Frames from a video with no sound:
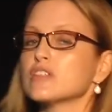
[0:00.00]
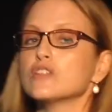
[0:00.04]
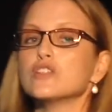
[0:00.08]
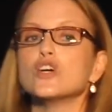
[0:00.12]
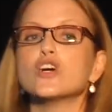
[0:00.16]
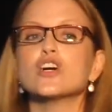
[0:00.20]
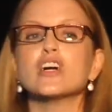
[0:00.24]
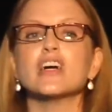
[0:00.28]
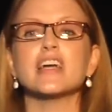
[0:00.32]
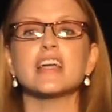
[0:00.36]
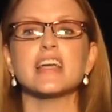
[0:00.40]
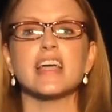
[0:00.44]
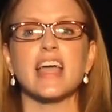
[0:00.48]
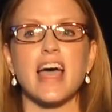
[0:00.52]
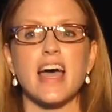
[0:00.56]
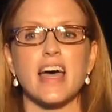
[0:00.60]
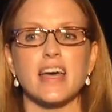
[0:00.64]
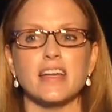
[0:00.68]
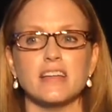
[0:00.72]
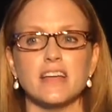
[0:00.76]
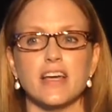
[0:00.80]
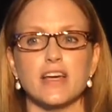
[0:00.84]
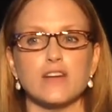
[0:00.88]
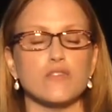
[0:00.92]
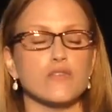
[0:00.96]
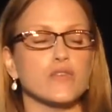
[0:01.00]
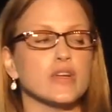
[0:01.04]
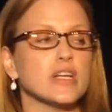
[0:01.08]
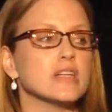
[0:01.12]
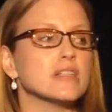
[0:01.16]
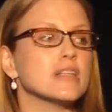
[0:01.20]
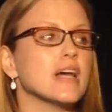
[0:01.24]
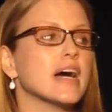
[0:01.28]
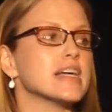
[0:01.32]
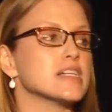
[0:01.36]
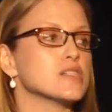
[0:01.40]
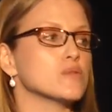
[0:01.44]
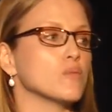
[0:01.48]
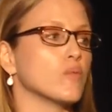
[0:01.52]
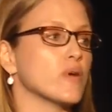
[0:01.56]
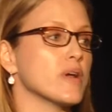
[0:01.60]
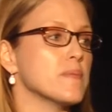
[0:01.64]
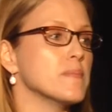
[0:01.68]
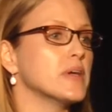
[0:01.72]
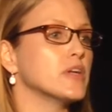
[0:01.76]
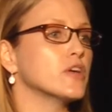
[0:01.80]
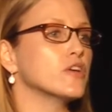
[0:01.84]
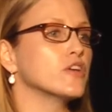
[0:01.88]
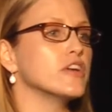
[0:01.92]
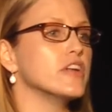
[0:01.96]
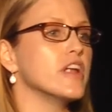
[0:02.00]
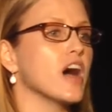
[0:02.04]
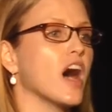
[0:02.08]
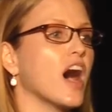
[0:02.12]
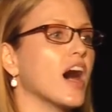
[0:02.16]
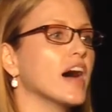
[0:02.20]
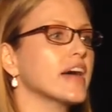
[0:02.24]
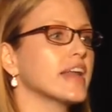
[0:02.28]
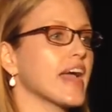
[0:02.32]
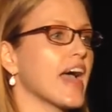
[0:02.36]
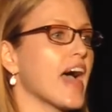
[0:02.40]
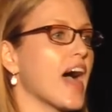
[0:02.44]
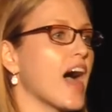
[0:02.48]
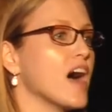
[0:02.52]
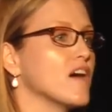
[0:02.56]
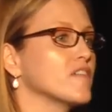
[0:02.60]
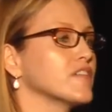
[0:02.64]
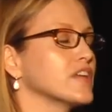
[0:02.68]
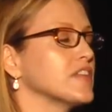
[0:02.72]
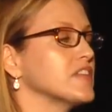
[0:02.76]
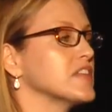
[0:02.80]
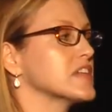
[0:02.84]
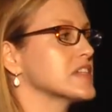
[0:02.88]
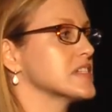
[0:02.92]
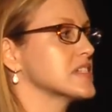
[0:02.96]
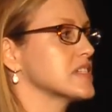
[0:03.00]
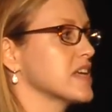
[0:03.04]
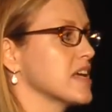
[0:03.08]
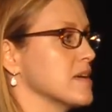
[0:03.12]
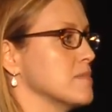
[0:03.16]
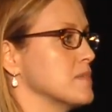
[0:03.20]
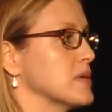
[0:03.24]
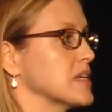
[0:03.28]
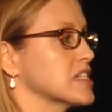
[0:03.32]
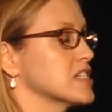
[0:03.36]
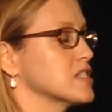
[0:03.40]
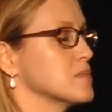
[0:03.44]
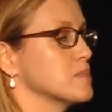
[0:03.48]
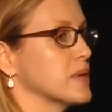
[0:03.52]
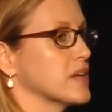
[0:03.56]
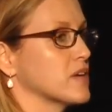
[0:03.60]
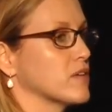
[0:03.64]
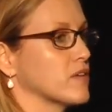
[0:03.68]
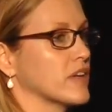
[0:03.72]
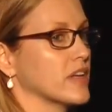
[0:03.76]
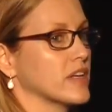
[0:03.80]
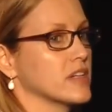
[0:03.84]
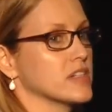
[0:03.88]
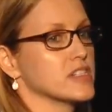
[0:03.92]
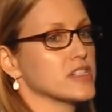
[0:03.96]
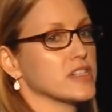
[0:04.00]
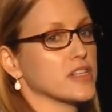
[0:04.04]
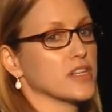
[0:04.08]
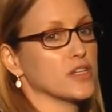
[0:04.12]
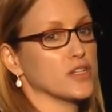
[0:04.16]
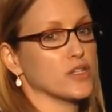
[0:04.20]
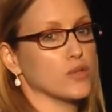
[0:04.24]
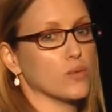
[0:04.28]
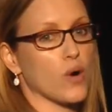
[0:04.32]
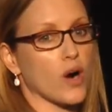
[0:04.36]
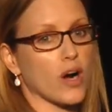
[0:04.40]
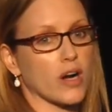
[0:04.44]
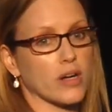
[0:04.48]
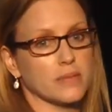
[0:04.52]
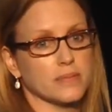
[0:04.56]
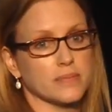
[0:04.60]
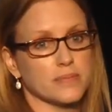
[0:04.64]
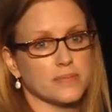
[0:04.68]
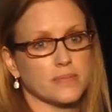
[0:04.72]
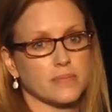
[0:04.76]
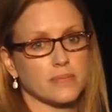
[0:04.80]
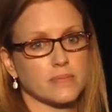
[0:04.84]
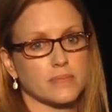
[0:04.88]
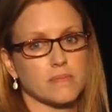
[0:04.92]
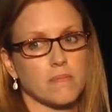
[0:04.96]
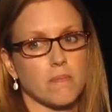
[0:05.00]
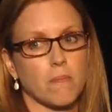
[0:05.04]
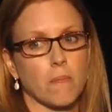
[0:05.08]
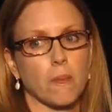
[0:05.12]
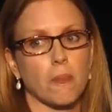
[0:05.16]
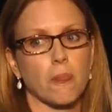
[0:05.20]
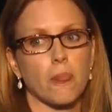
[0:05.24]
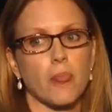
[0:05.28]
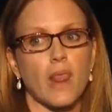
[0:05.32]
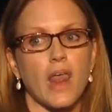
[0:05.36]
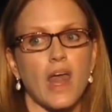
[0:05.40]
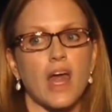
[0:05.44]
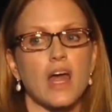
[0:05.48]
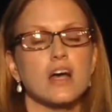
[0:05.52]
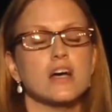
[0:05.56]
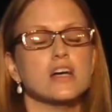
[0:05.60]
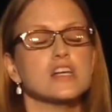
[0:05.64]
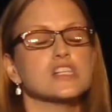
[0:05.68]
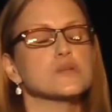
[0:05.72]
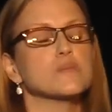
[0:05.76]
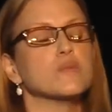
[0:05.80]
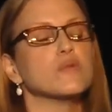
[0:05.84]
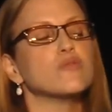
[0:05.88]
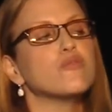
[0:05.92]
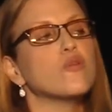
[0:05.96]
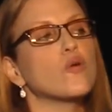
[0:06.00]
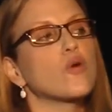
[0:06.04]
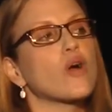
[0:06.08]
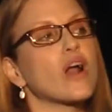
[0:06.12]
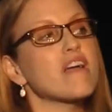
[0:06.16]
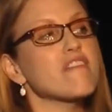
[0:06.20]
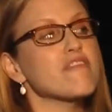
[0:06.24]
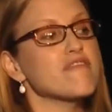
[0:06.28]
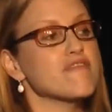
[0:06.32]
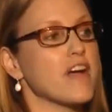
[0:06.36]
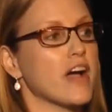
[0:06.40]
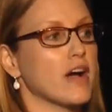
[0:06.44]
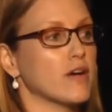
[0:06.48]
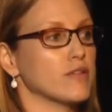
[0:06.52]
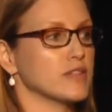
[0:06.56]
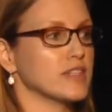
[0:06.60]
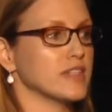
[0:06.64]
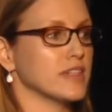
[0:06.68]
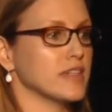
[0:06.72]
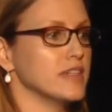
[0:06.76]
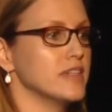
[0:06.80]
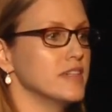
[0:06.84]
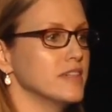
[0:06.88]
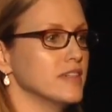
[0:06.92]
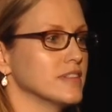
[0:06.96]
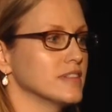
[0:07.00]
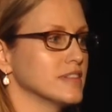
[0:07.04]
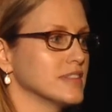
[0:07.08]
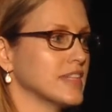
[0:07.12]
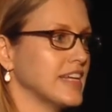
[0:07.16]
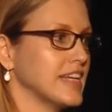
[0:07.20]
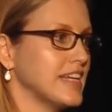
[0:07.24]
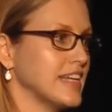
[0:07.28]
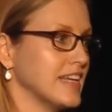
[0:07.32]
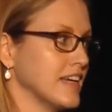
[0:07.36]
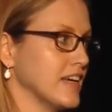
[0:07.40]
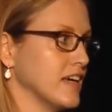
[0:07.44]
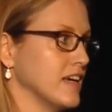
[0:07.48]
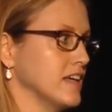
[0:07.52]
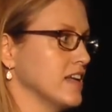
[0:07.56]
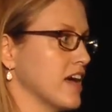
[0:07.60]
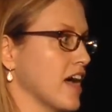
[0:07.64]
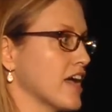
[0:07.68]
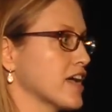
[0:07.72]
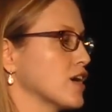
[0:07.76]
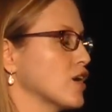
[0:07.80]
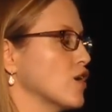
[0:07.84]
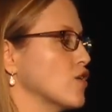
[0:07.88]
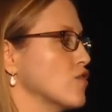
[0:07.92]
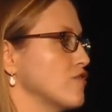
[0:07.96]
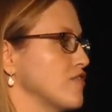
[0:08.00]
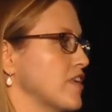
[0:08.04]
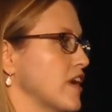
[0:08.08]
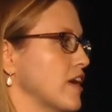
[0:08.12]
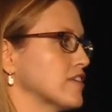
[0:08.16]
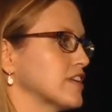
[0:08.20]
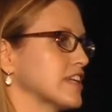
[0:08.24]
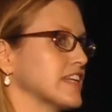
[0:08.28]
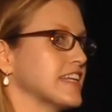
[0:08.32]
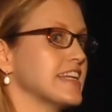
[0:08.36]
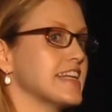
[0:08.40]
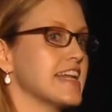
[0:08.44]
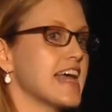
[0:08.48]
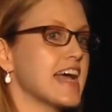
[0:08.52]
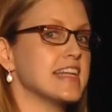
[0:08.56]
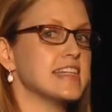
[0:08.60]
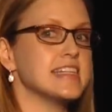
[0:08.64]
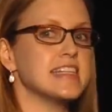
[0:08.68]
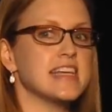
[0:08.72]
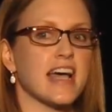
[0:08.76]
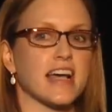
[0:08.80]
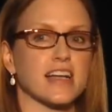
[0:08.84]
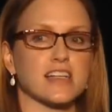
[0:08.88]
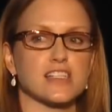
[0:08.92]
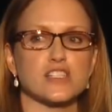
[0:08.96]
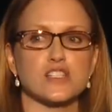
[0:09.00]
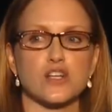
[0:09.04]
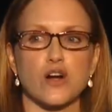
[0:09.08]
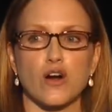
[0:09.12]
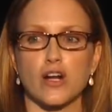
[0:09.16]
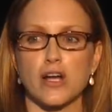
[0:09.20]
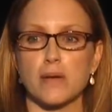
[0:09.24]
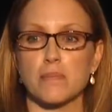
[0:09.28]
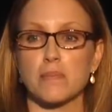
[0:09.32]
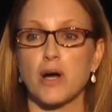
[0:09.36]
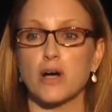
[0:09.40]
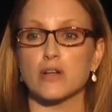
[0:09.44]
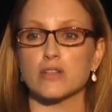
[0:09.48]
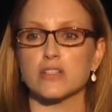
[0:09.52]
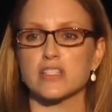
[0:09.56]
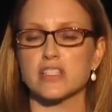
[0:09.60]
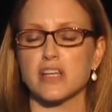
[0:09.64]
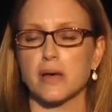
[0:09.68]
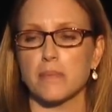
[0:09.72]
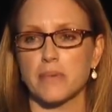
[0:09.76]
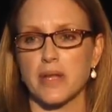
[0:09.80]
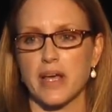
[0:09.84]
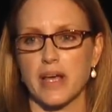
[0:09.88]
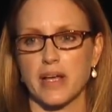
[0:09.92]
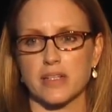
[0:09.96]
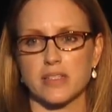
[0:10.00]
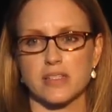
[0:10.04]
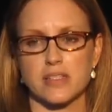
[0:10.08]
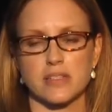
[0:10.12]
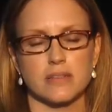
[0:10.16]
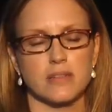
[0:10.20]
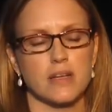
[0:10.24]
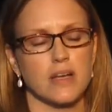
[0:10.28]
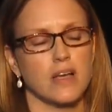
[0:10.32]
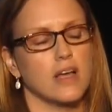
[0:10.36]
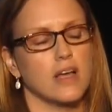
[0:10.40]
look again and realize women are not having the same experience that you are. So before I founded Lean In, I co-founded an ed tech startup called Subtext.